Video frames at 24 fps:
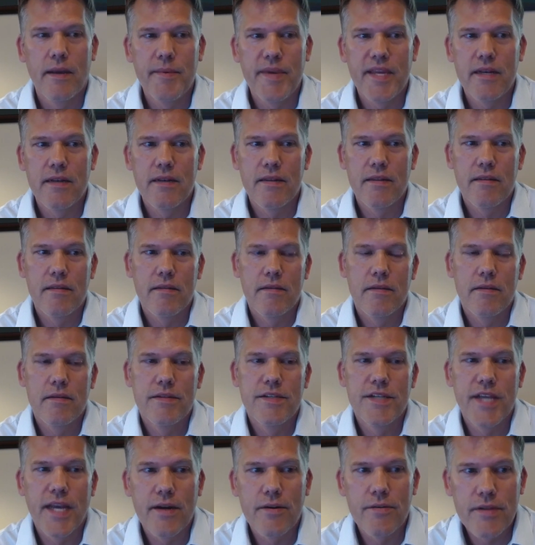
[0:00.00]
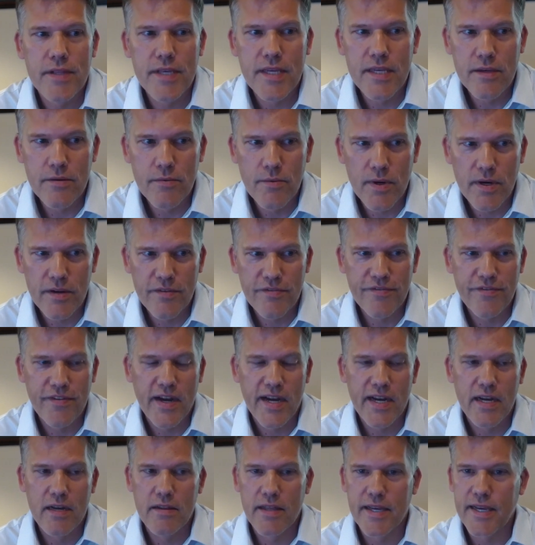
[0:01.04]
I mean, generally you want to
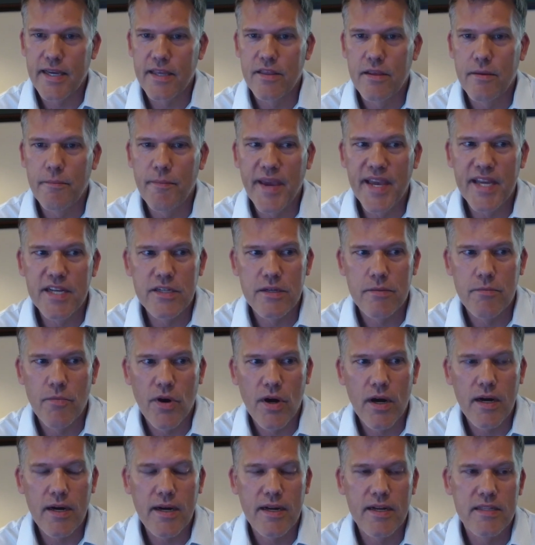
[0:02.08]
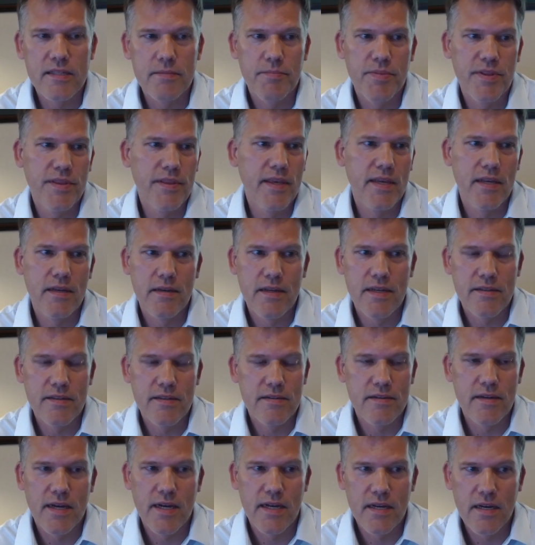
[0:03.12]
file like in the major markets, but then
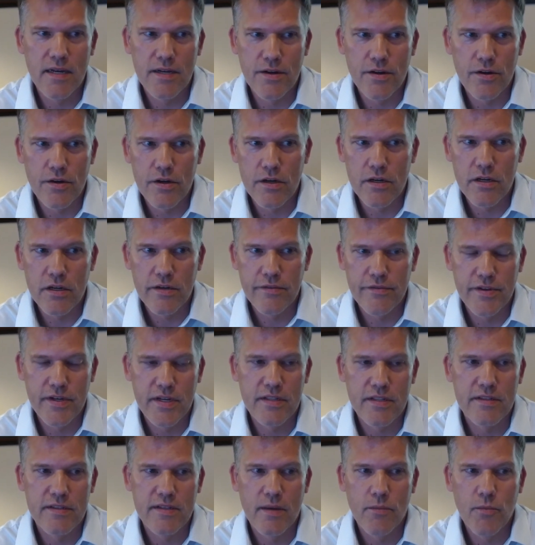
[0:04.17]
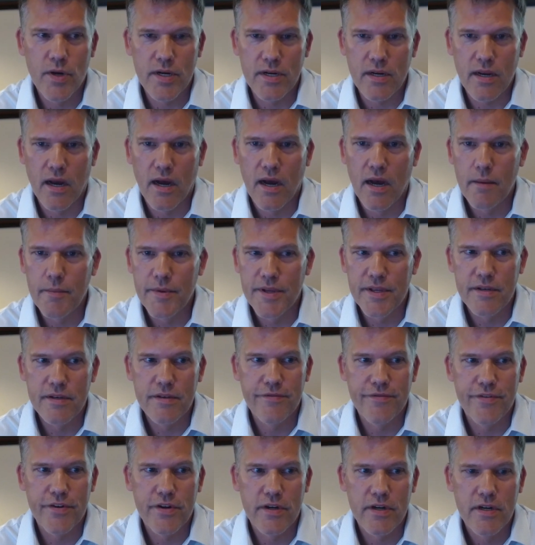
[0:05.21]
it's not unheard of and it's somewhat common
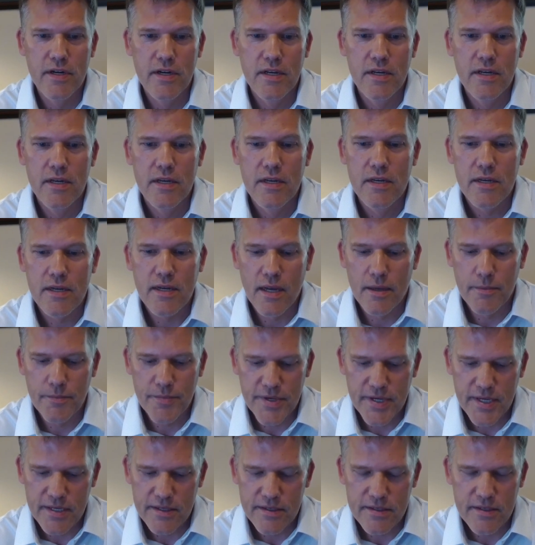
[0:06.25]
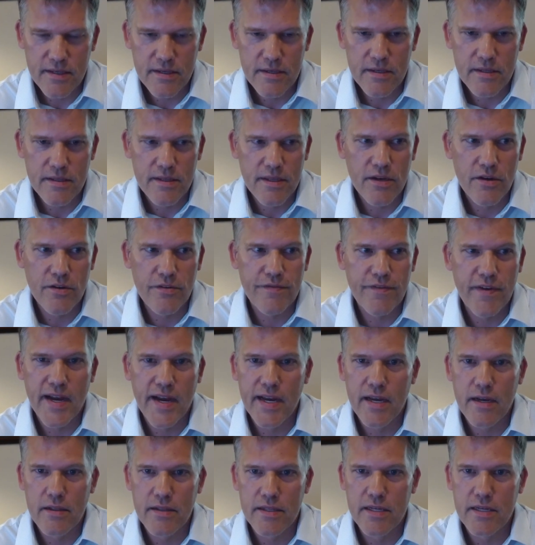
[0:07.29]
for companies that they'll
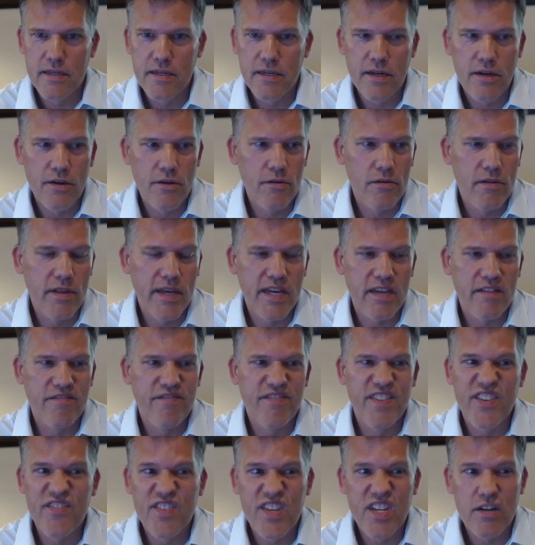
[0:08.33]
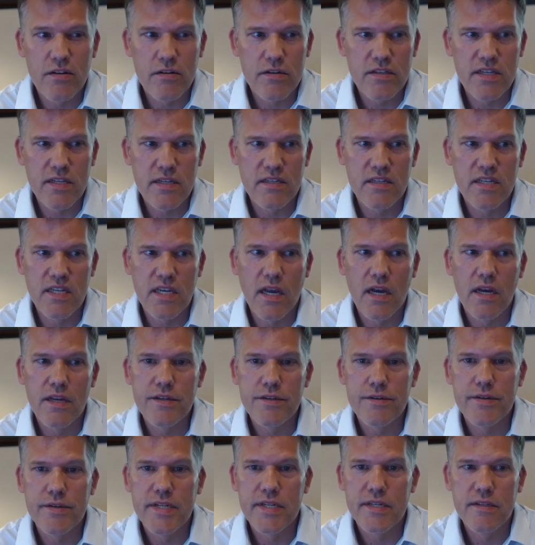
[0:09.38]
file in, like 50 or 60
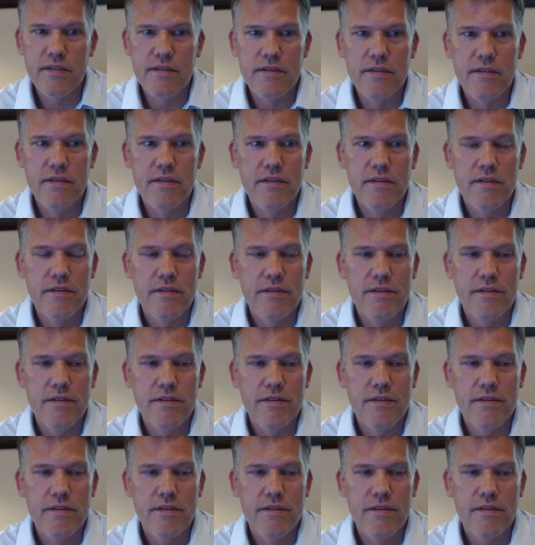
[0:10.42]
countries